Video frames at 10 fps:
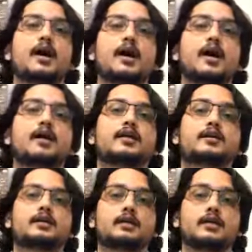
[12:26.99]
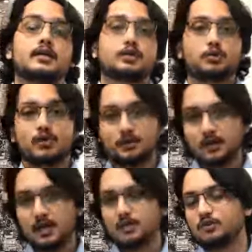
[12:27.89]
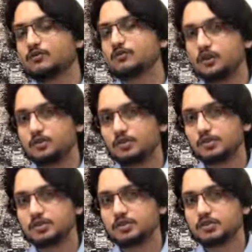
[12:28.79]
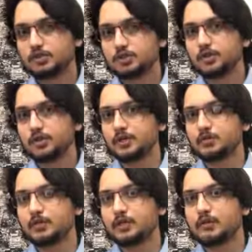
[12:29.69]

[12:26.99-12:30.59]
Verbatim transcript: and do tell me how you found this story to be